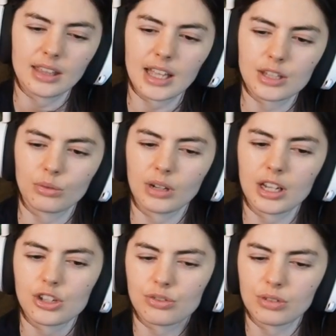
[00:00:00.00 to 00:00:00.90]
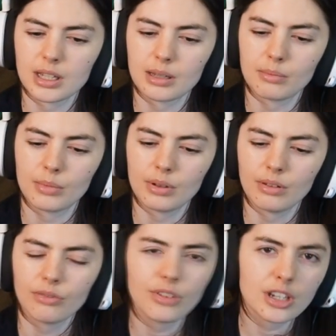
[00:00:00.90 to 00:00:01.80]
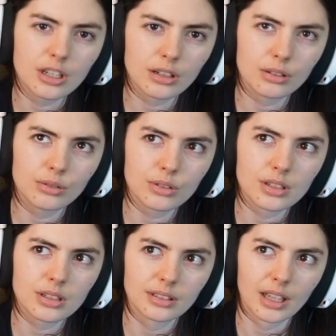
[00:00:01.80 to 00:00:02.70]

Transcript: That's where I stream videos.